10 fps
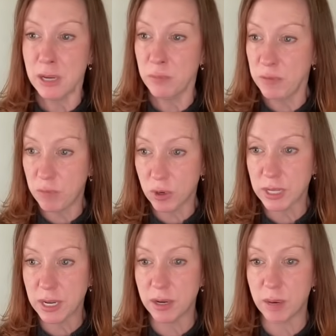And we've
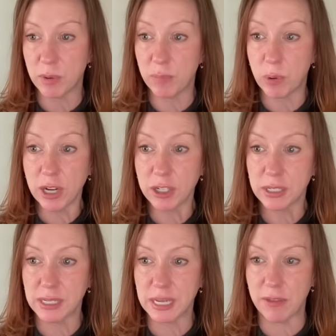worked on a number of
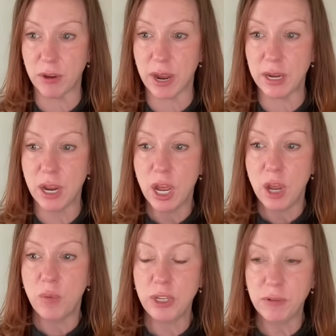projects together. And
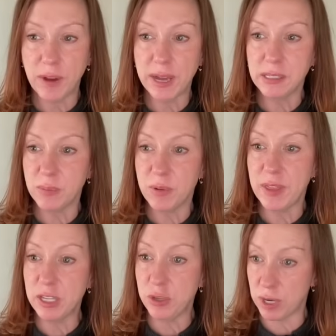when you find
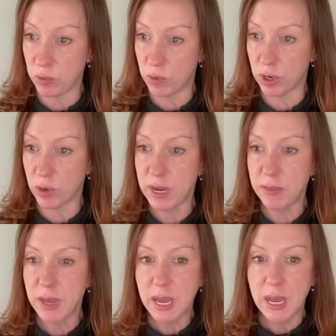someone that you can work
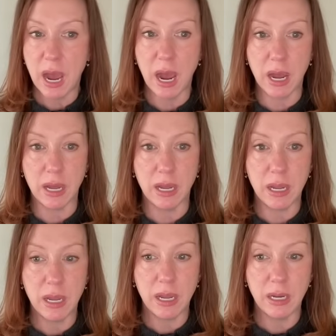with, uh,
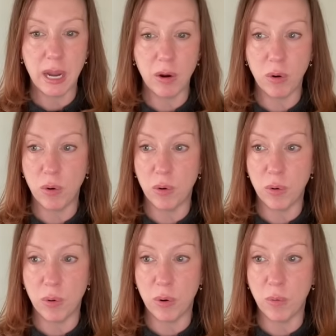now,
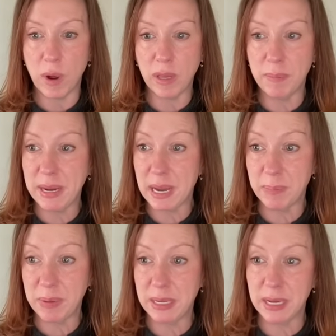while it may
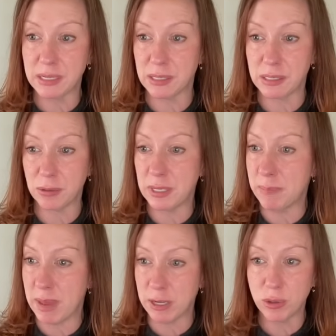not be necessarily
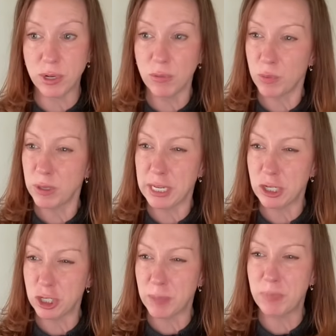a mentoring
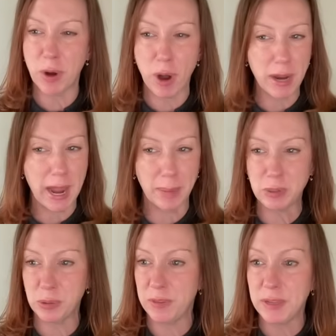relationship, there are
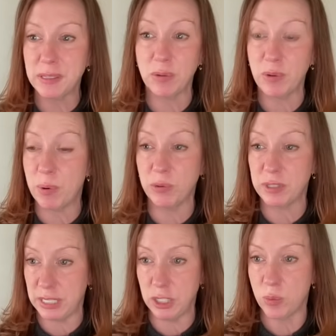absolutely things that we
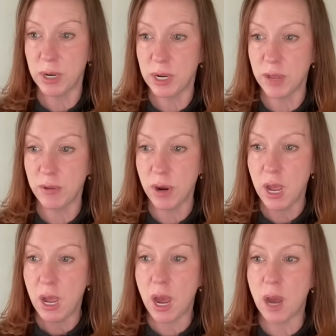both teach one another,
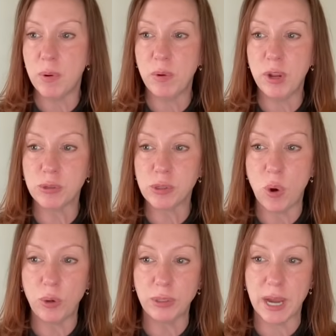but we
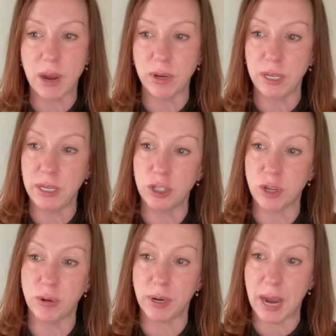also hold each
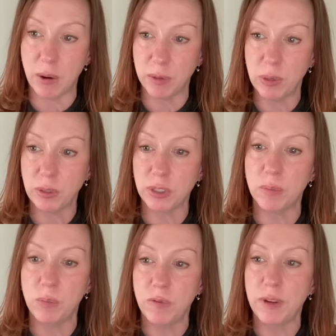other accountable
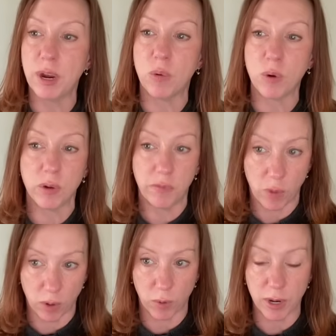to moving our work
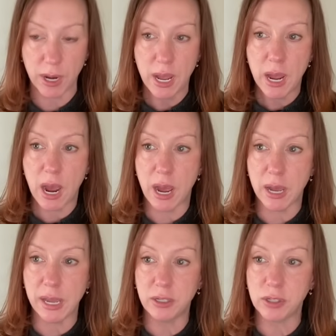forward.
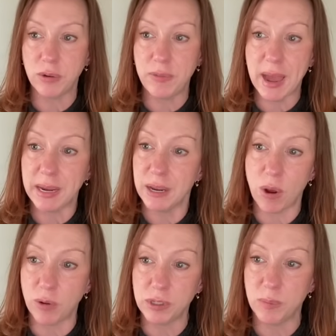And so that
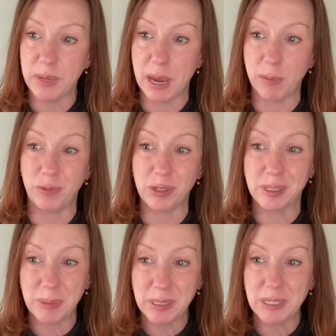can also be helpful,
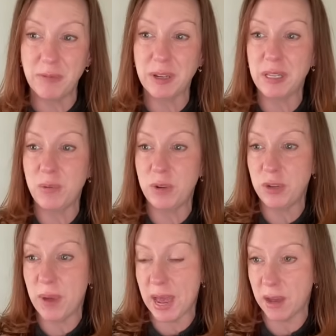specifically when
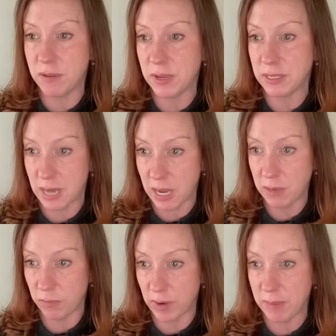you have a
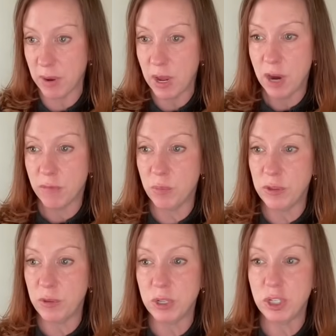time frame for
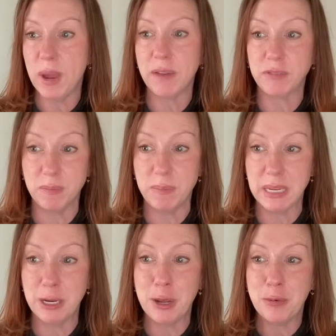with which you have to
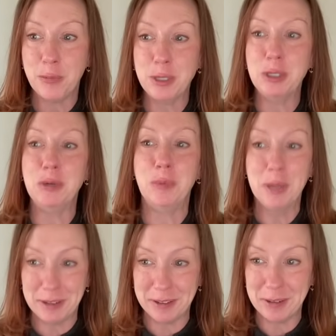meet, which you
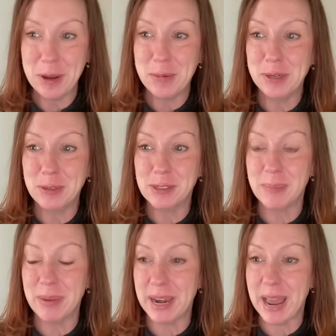will when you
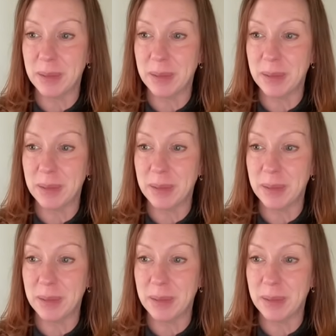submit an